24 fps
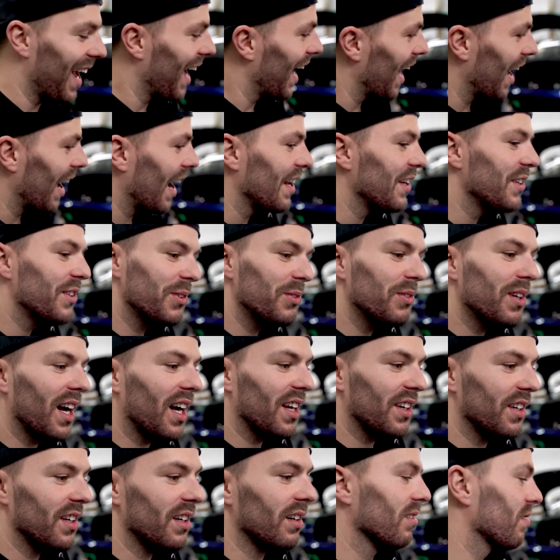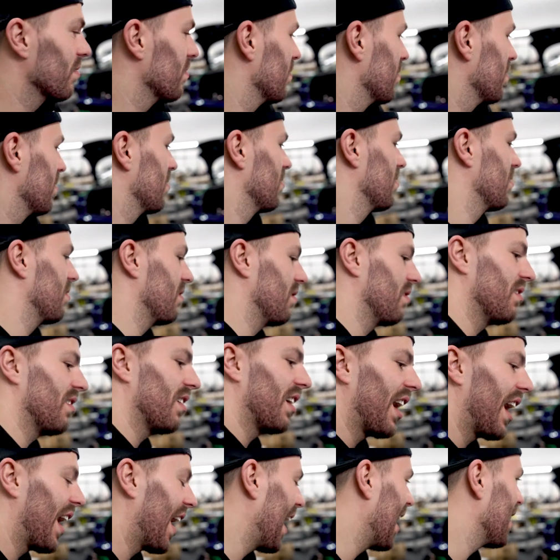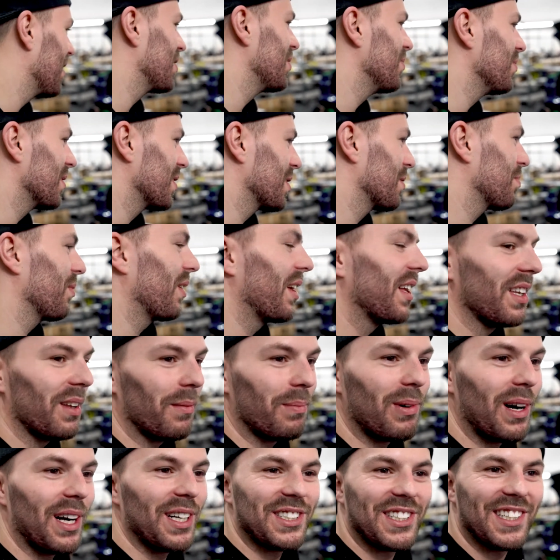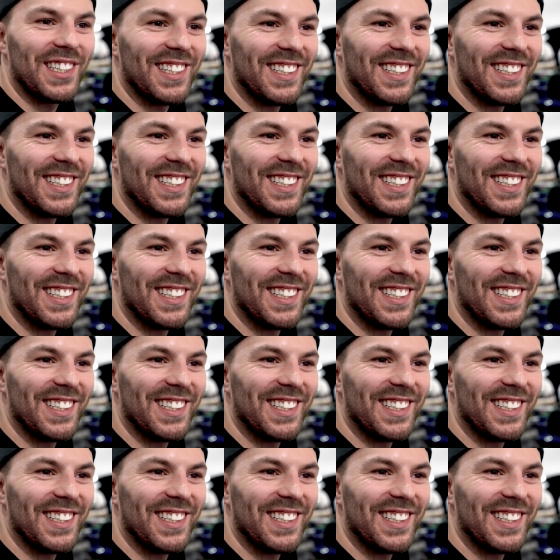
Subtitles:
I do not know how to explain the pressure.